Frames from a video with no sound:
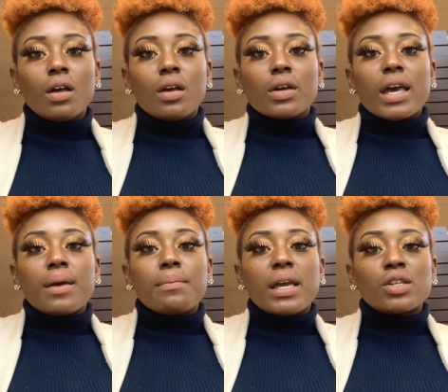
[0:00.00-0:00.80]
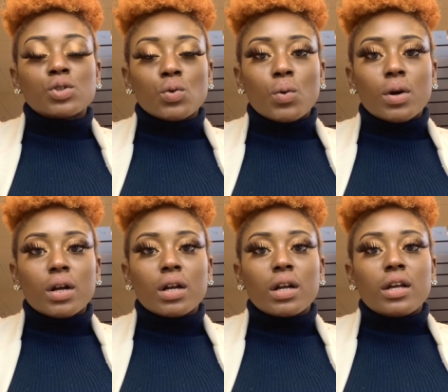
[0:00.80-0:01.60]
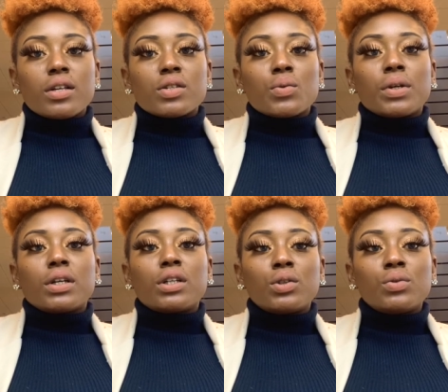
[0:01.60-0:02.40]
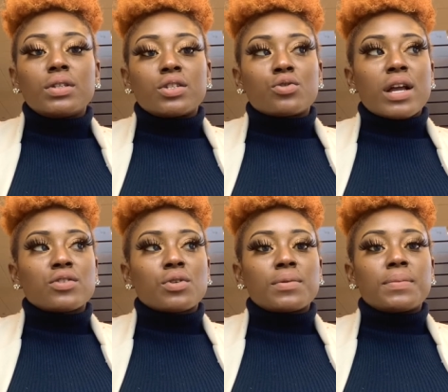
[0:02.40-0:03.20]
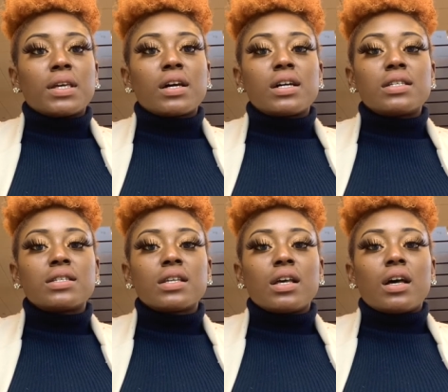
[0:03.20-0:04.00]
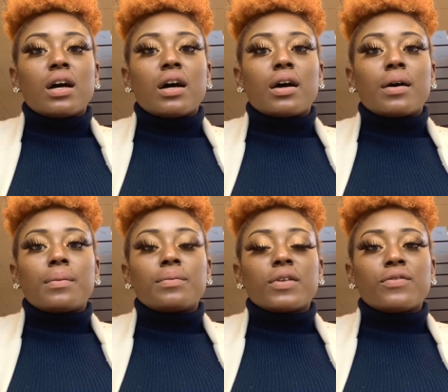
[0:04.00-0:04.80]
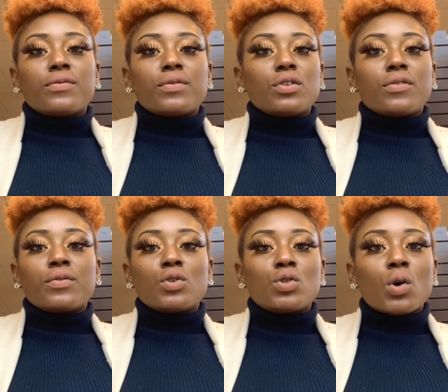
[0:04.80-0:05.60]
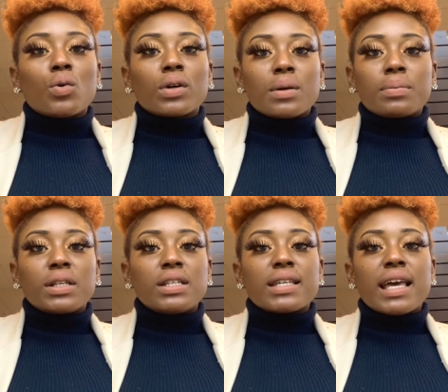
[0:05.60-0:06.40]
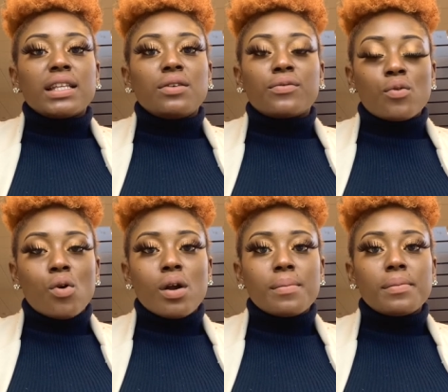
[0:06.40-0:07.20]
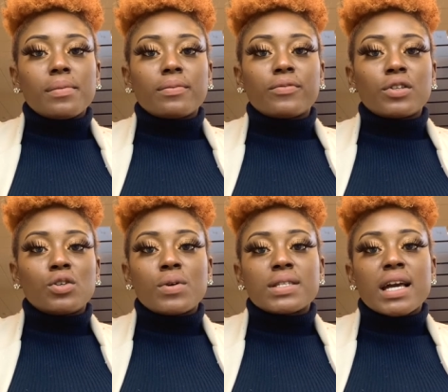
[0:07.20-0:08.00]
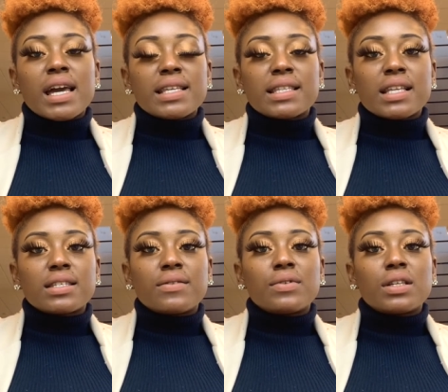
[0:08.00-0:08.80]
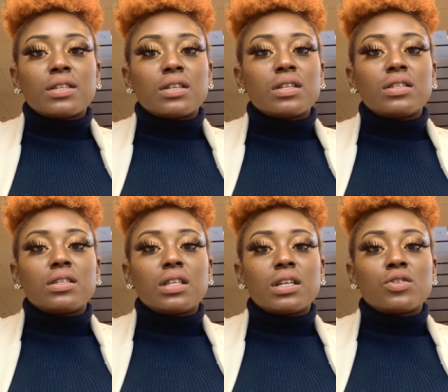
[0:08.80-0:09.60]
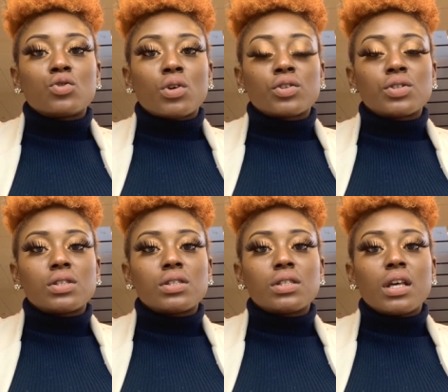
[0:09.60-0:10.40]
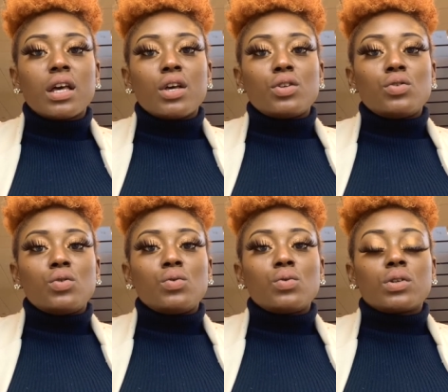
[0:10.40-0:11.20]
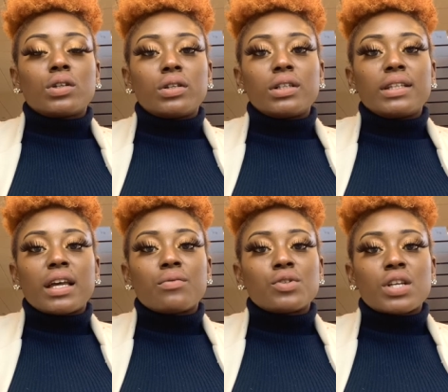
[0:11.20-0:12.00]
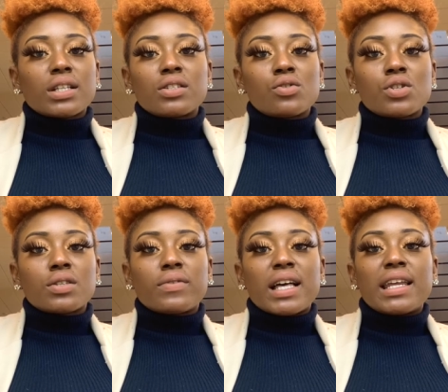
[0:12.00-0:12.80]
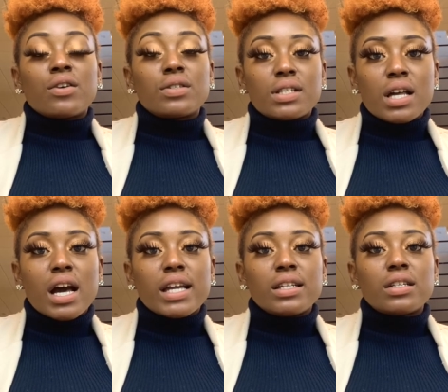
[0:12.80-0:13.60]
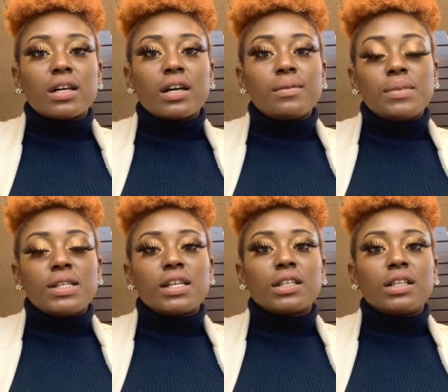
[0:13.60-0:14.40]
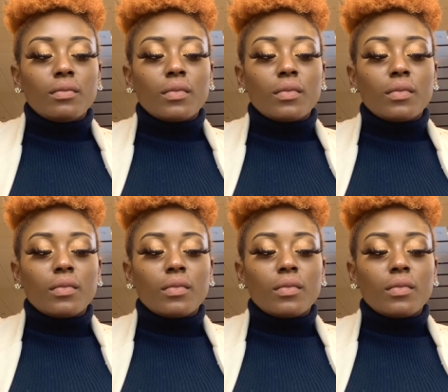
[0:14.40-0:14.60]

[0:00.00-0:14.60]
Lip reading: Okay, make sure to include this transcript because if you don't complete any form for the USCIS, that's even in the instructions, you could get rejected or just flat out denied immediately.